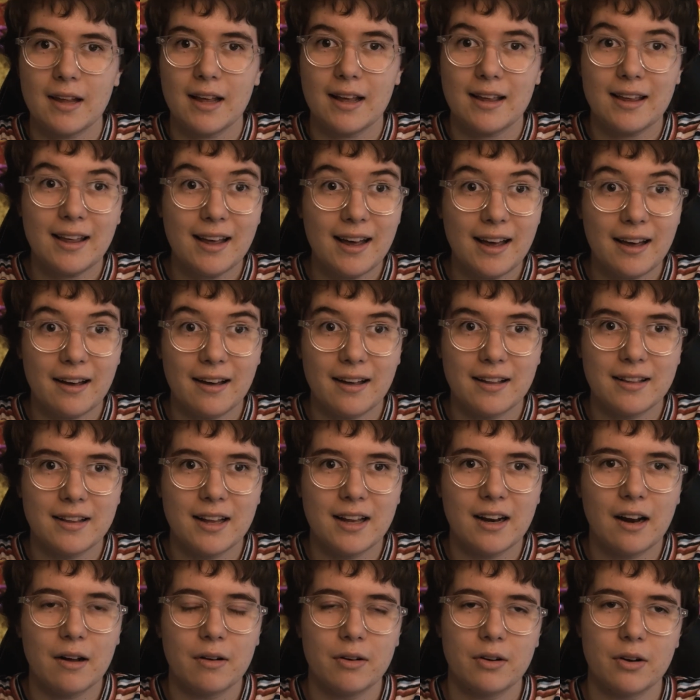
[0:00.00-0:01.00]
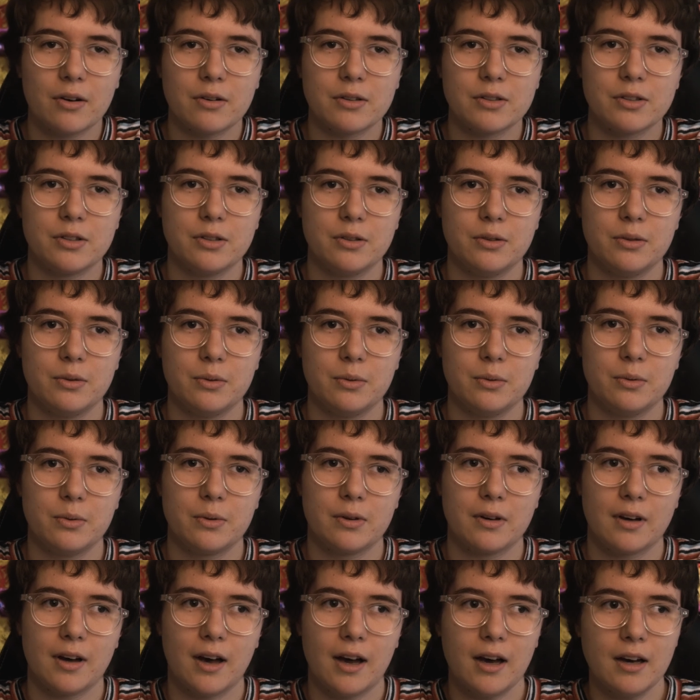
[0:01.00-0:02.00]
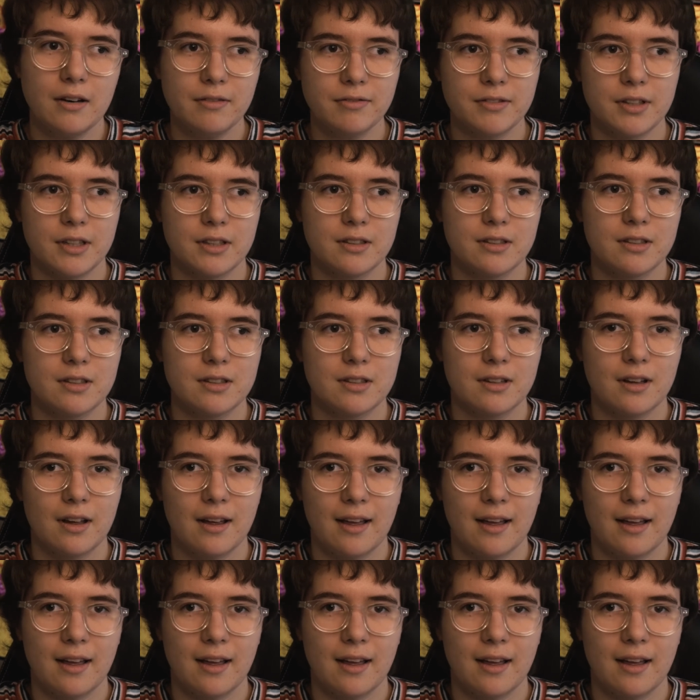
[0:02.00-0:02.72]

And then I got to AFTRS.